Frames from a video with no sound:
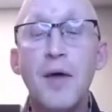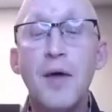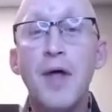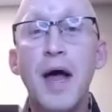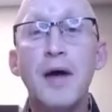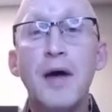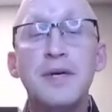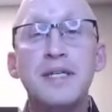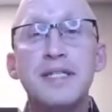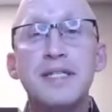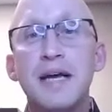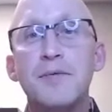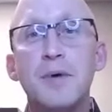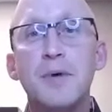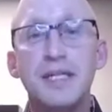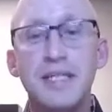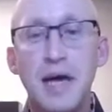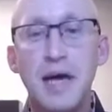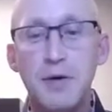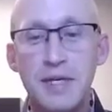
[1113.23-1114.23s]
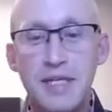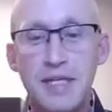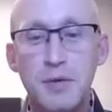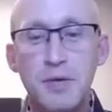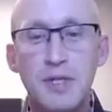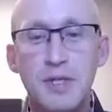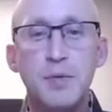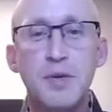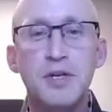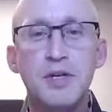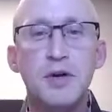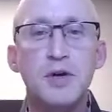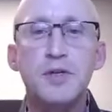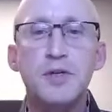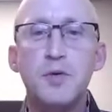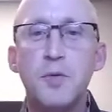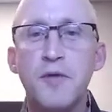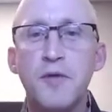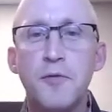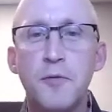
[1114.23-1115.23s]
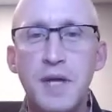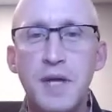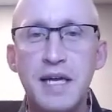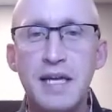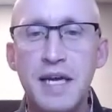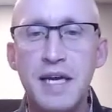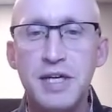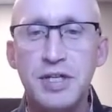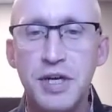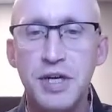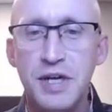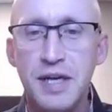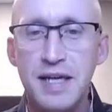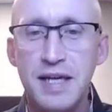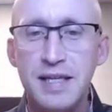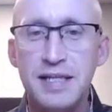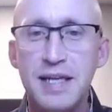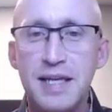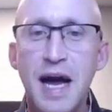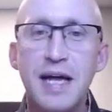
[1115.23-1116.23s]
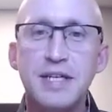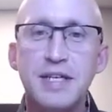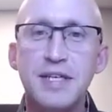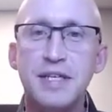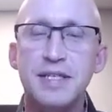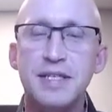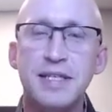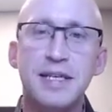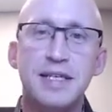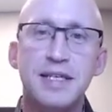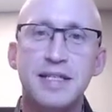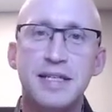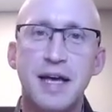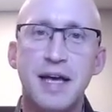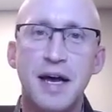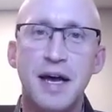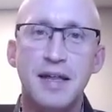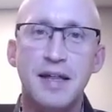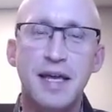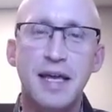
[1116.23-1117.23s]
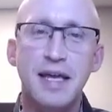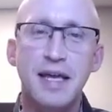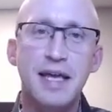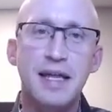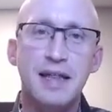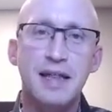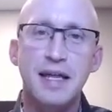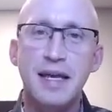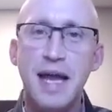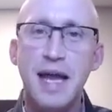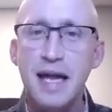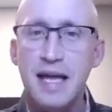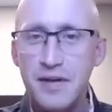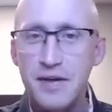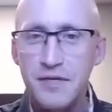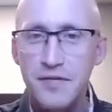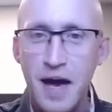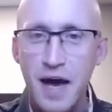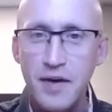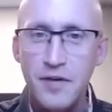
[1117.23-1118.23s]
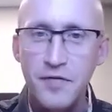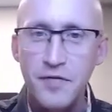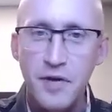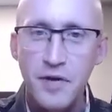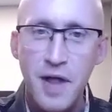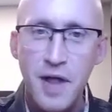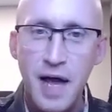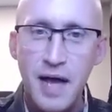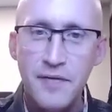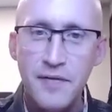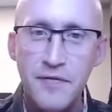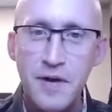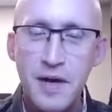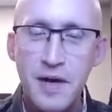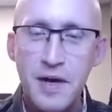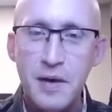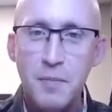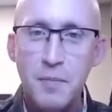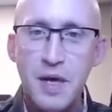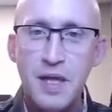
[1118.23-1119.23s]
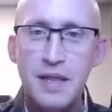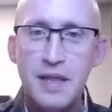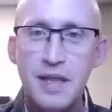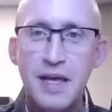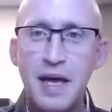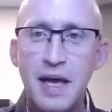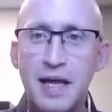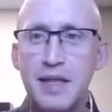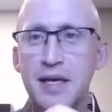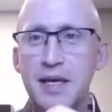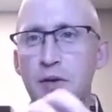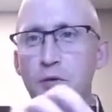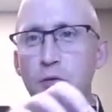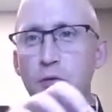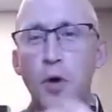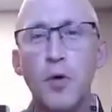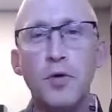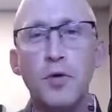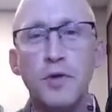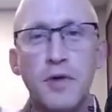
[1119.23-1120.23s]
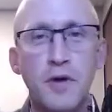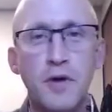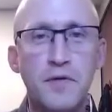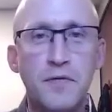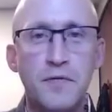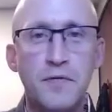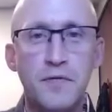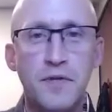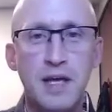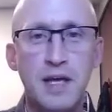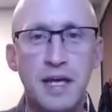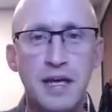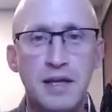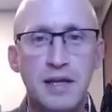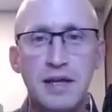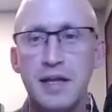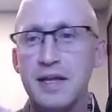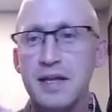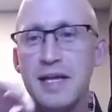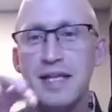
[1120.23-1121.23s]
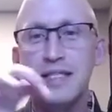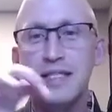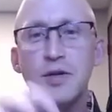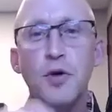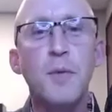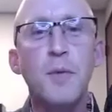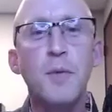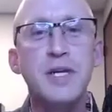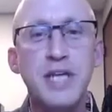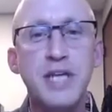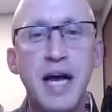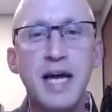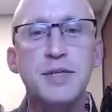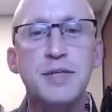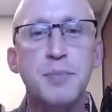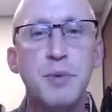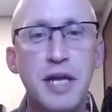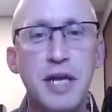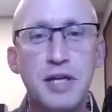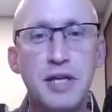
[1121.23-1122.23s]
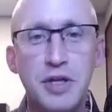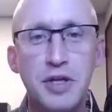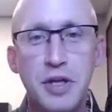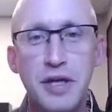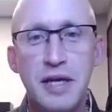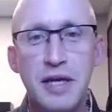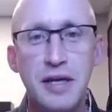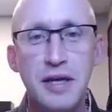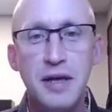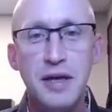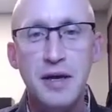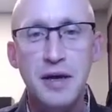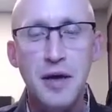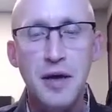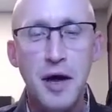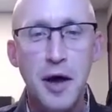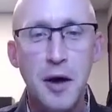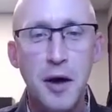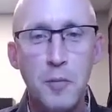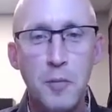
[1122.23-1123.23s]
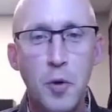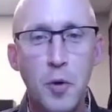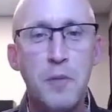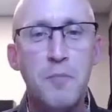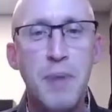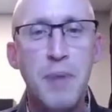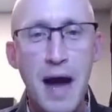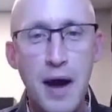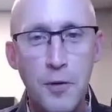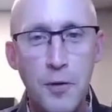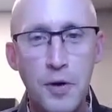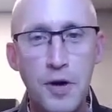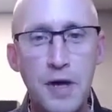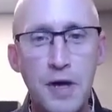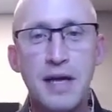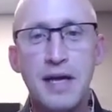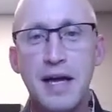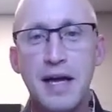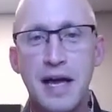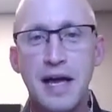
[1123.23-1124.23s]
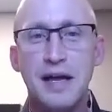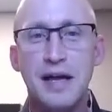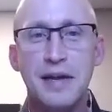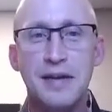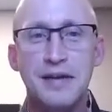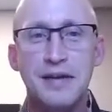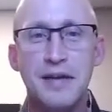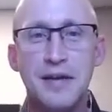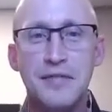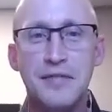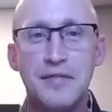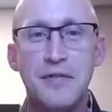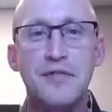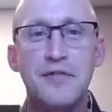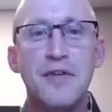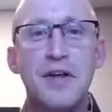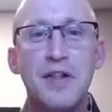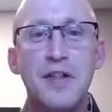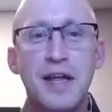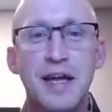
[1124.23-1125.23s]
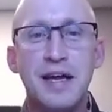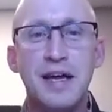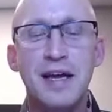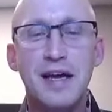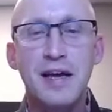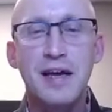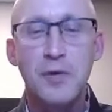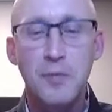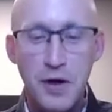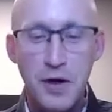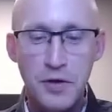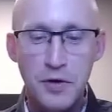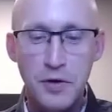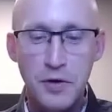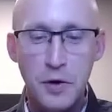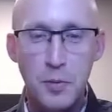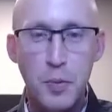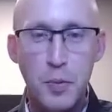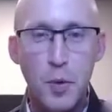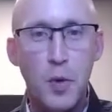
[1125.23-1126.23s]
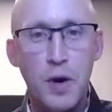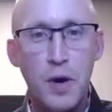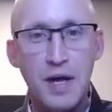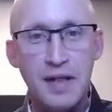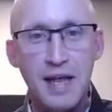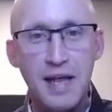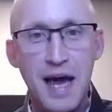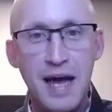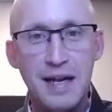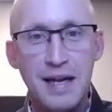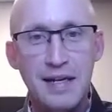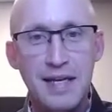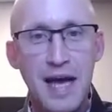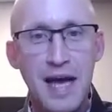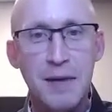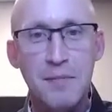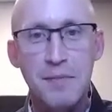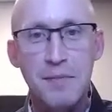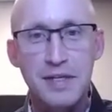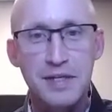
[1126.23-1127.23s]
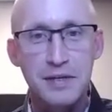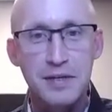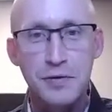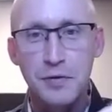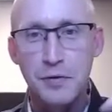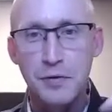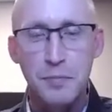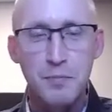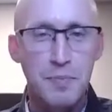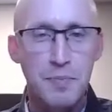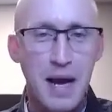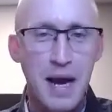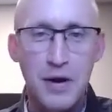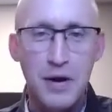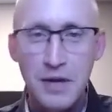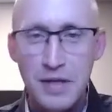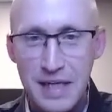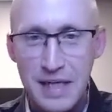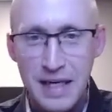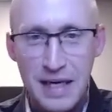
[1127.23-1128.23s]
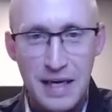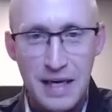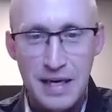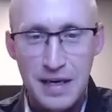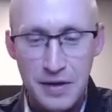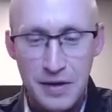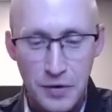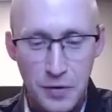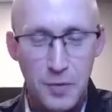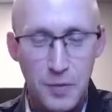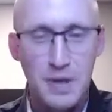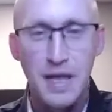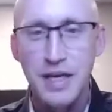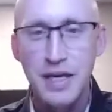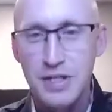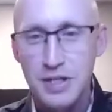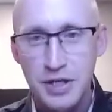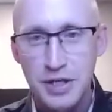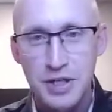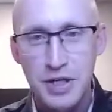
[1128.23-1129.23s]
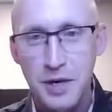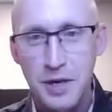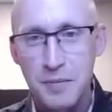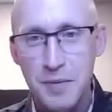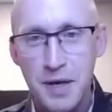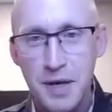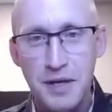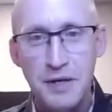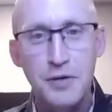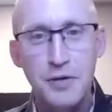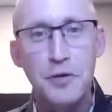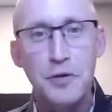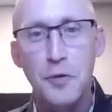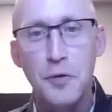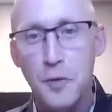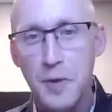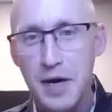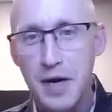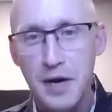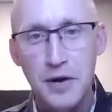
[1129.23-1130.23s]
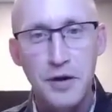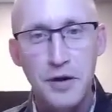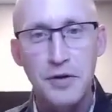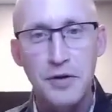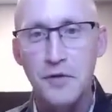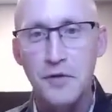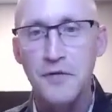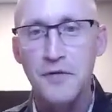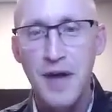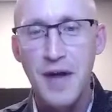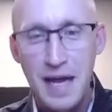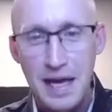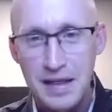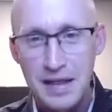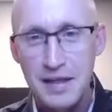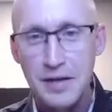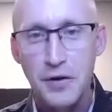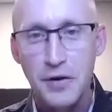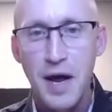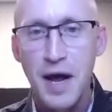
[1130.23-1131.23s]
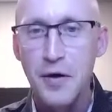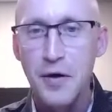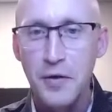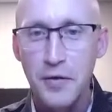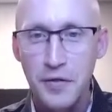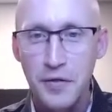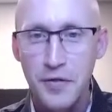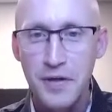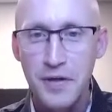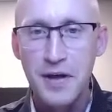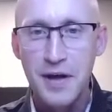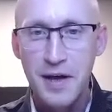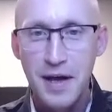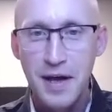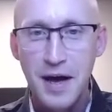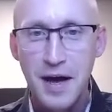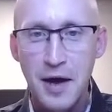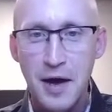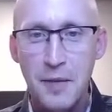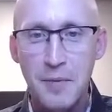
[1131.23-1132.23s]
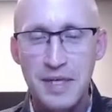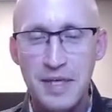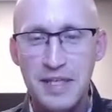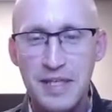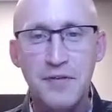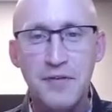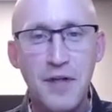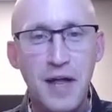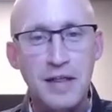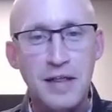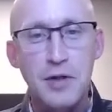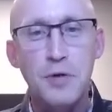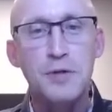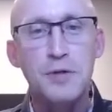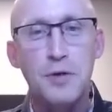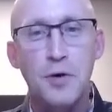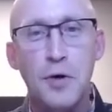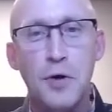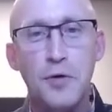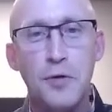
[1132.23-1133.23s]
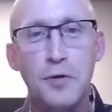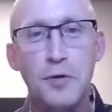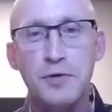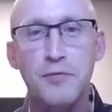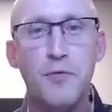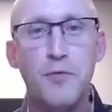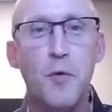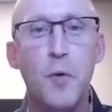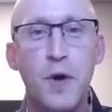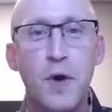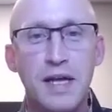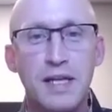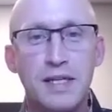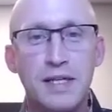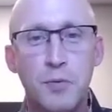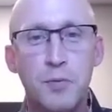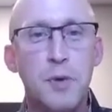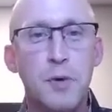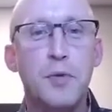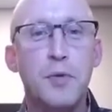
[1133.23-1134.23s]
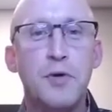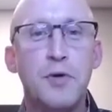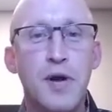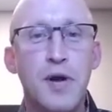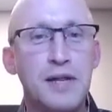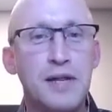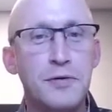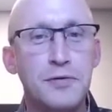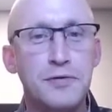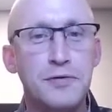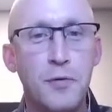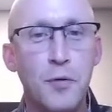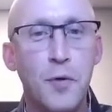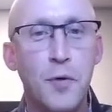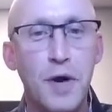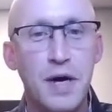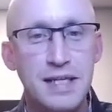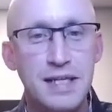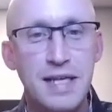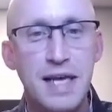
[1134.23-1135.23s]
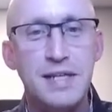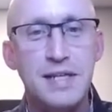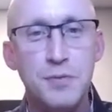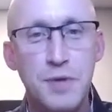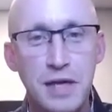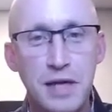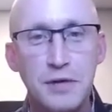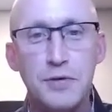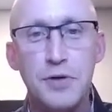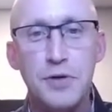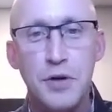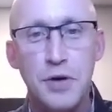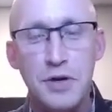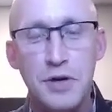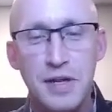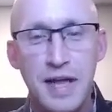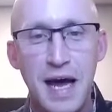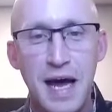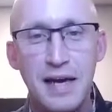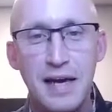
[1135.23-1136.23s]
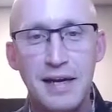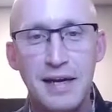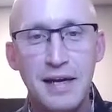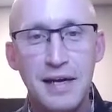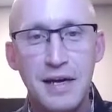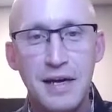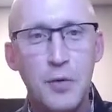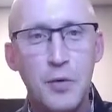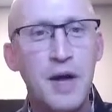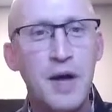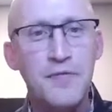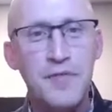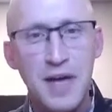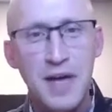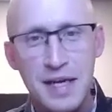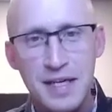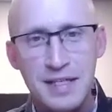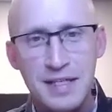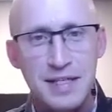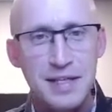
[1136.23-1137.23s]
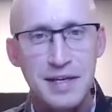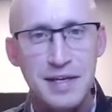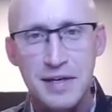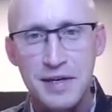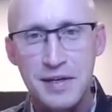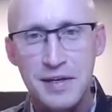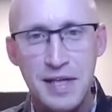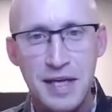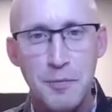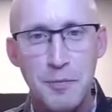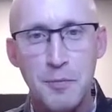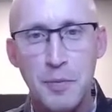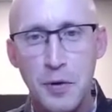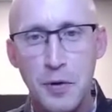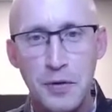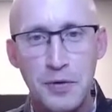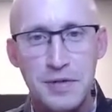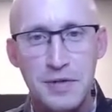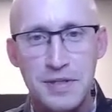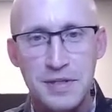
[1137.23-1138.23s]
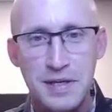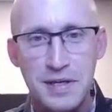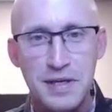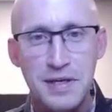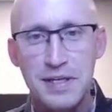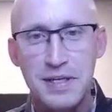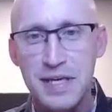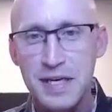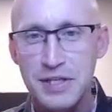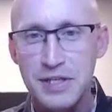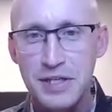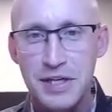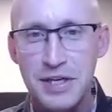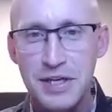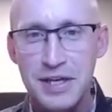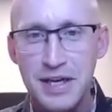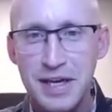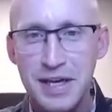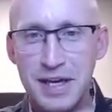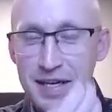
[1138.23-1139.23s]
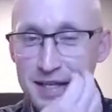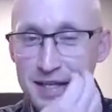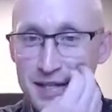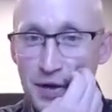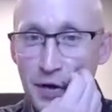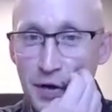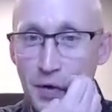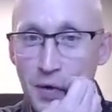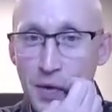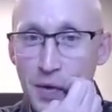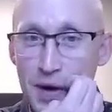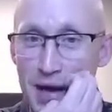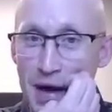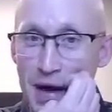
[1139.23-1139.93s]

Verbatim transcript: Well, I always say because I always say when somebody turns away from the addiction, it's not just this uh, they get the negative out of their life, but the the growth of the, the it's so much exponentially uh, more empowering and uh, fulfilling. Whether you're pouring that time into parenting, your relationship, your career, your faith, your health, uh, because I feel like those are all those voids. When people create those voids, that's when they do turn to that quick fix, the the impulse, the addiction. So, right.